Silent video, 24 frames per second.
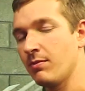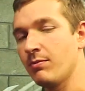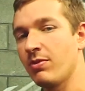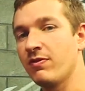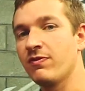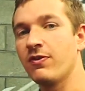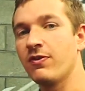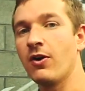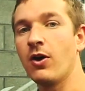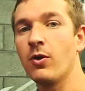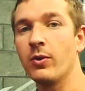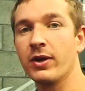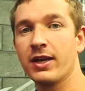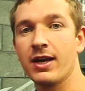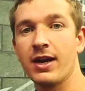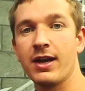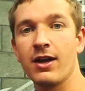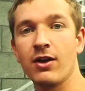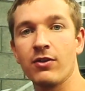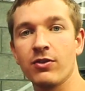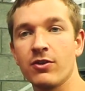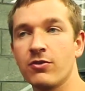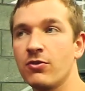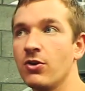before we get
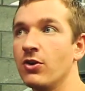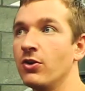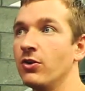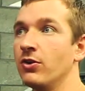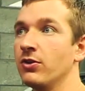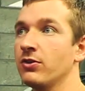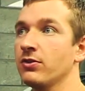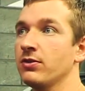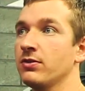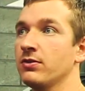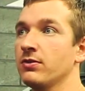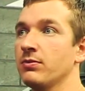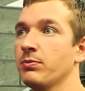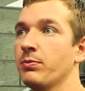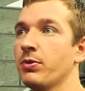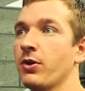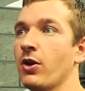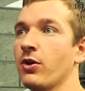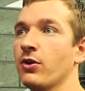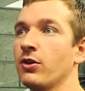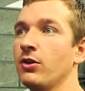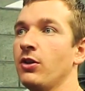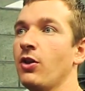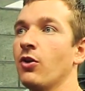it on the road, put
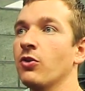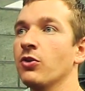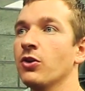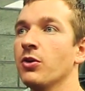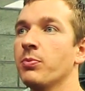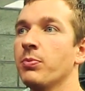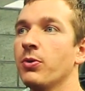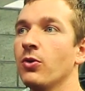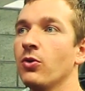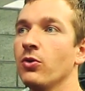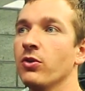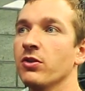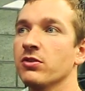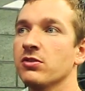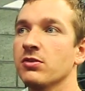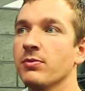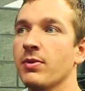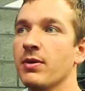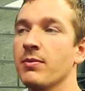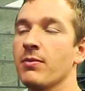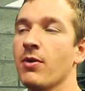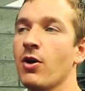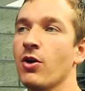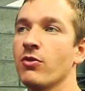it on a longer pull that's a
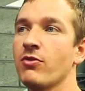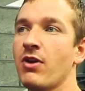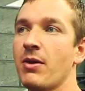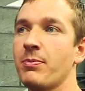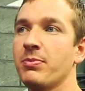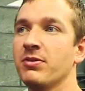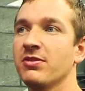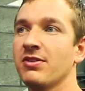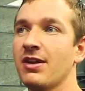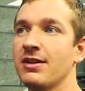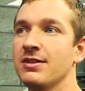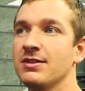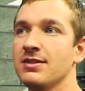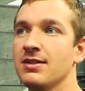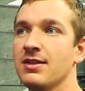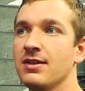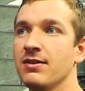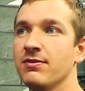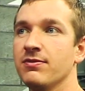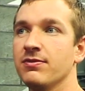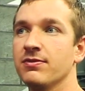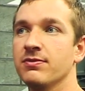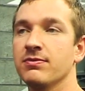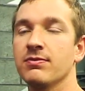bit more
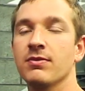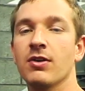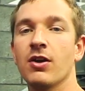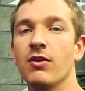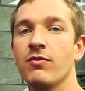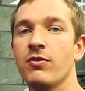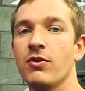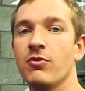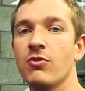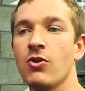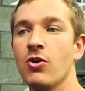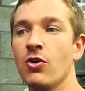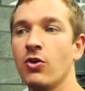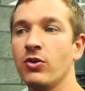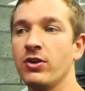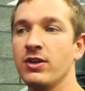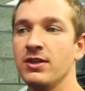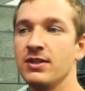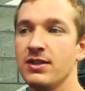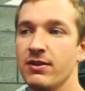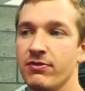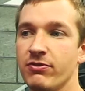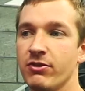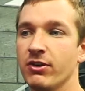representative of the road
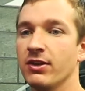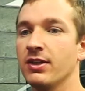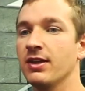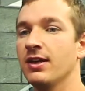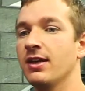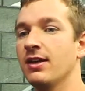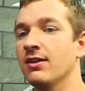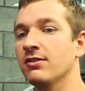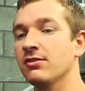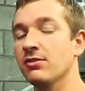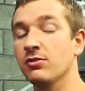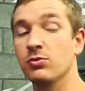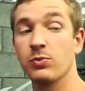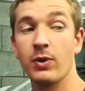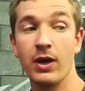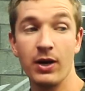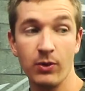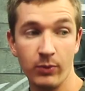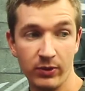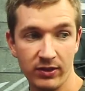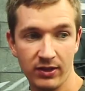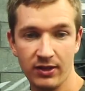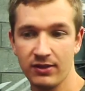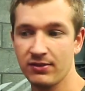in different gears as
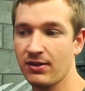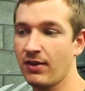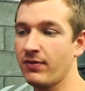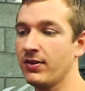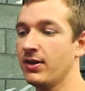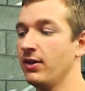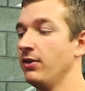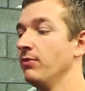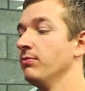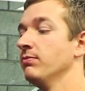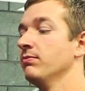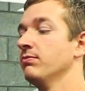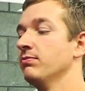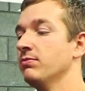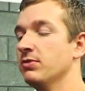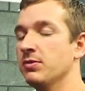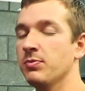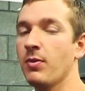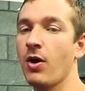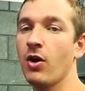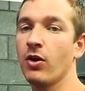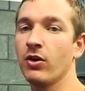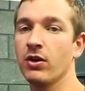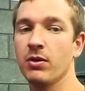well. With these having a
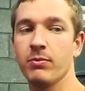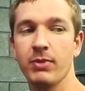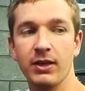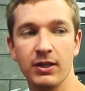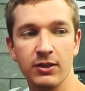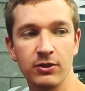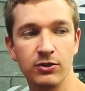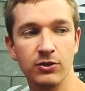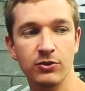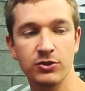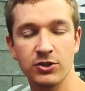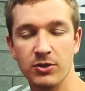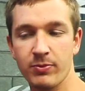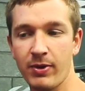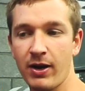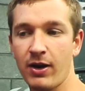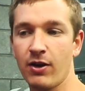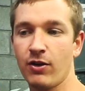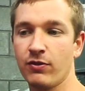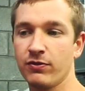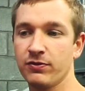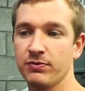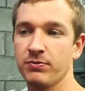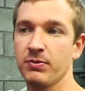small and a big clutch, you're
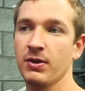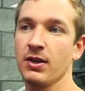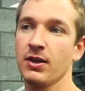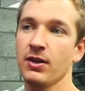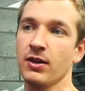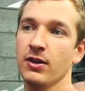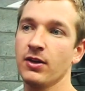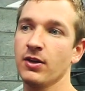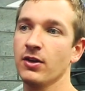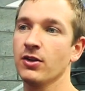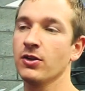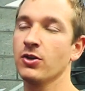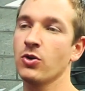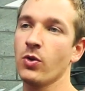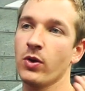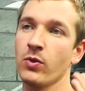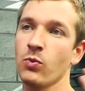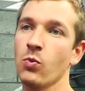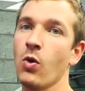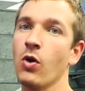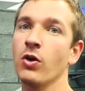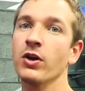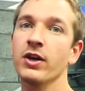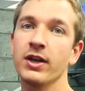better off
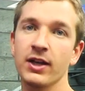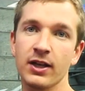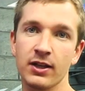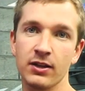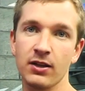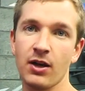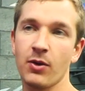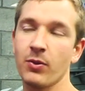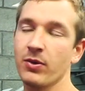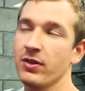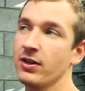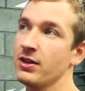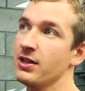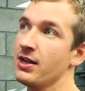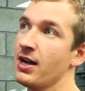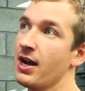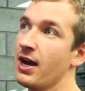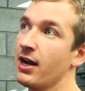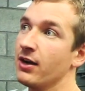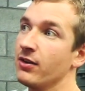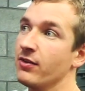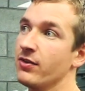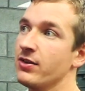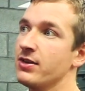going one gear lower than you
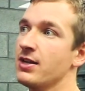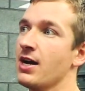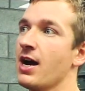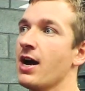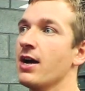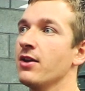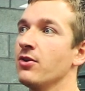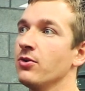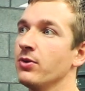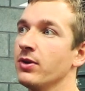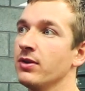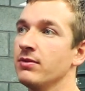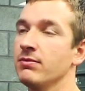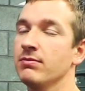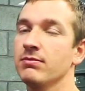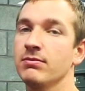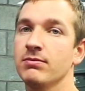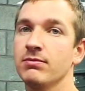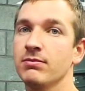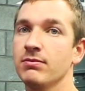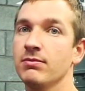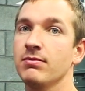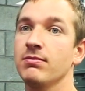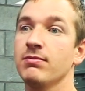are on the dyno and
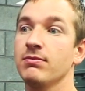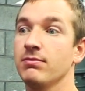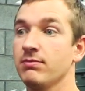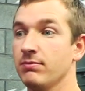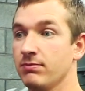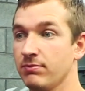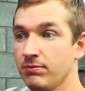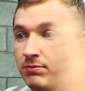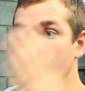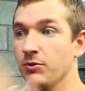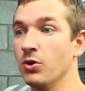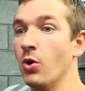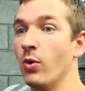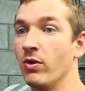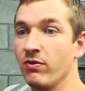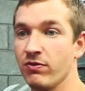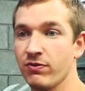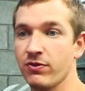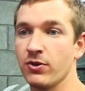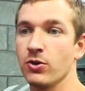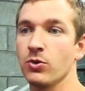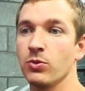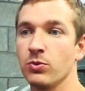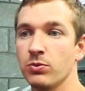going
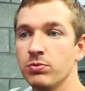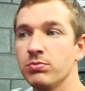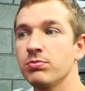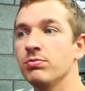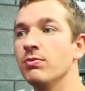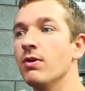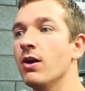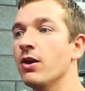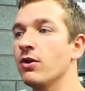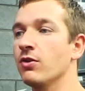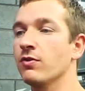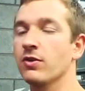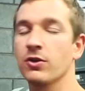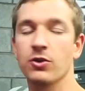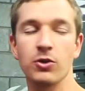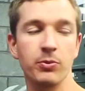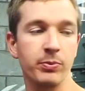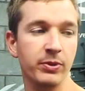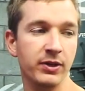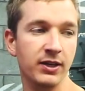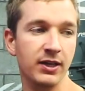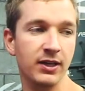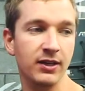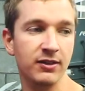through another
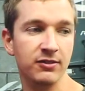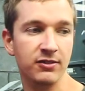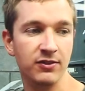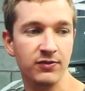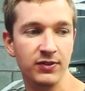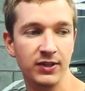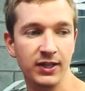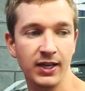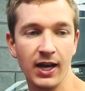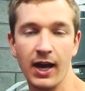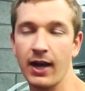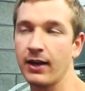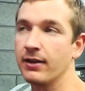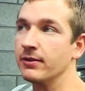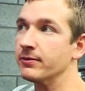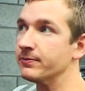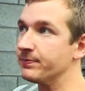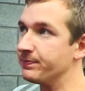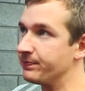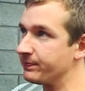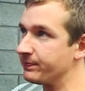couple of gears if you can.